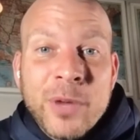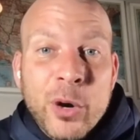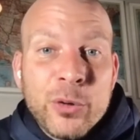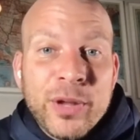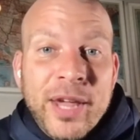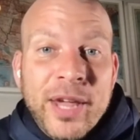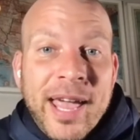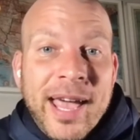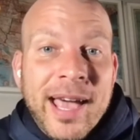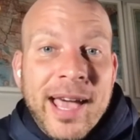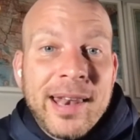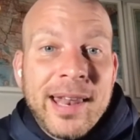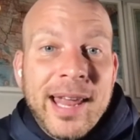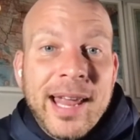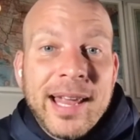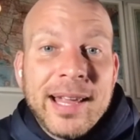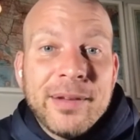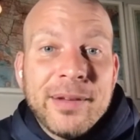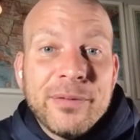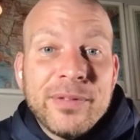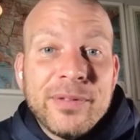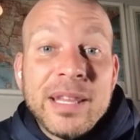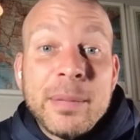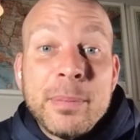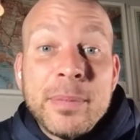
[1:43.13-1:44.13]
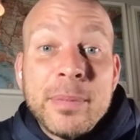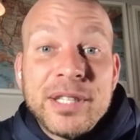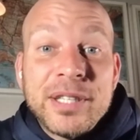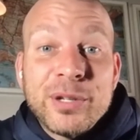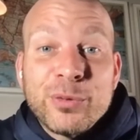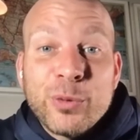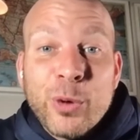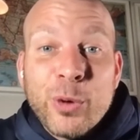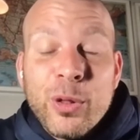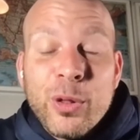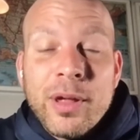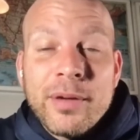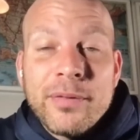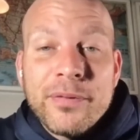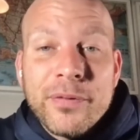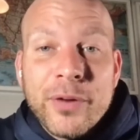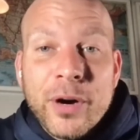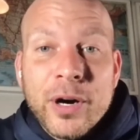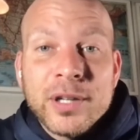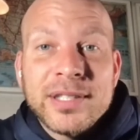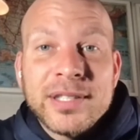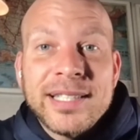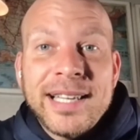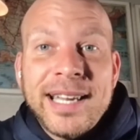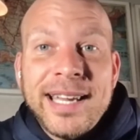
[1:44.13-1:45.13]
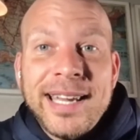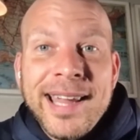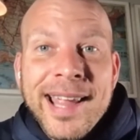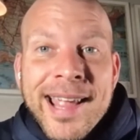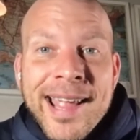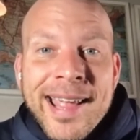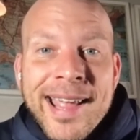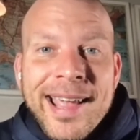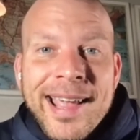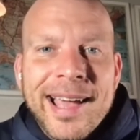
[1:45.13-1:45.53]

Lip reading: only had a limited role on varsity.